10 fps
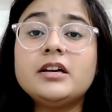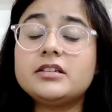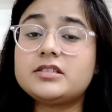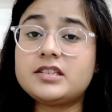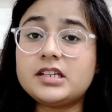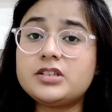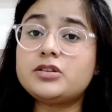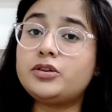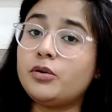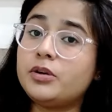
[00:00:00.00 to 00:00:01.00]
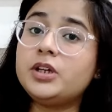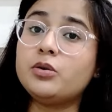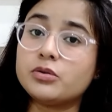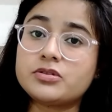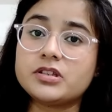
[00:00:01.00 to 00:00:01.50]
6 theory
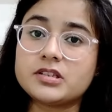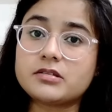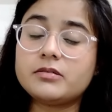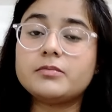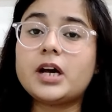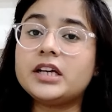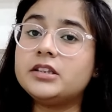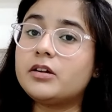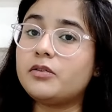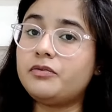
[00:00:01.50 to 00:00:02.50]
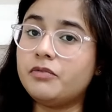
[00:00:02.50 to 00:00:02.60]
courses, either of